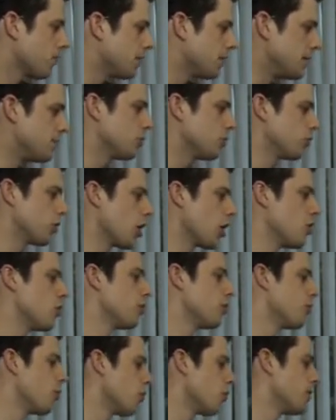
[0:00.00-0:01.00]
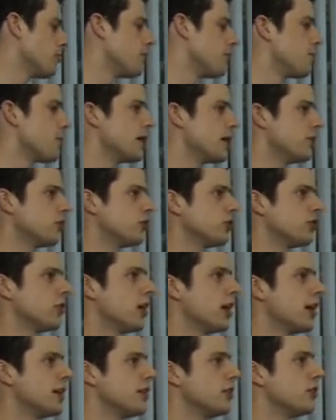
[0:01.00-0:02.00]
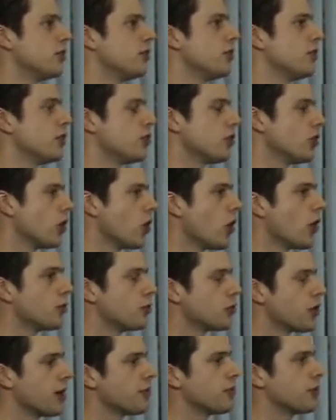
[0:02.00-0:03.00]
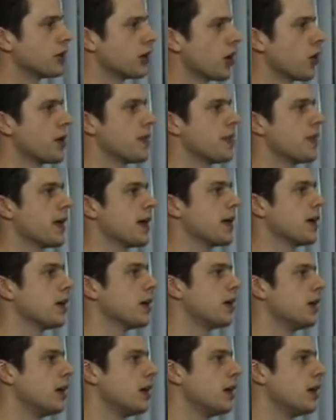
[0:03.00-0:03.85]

people go for information, and there's a lot of traffic going there,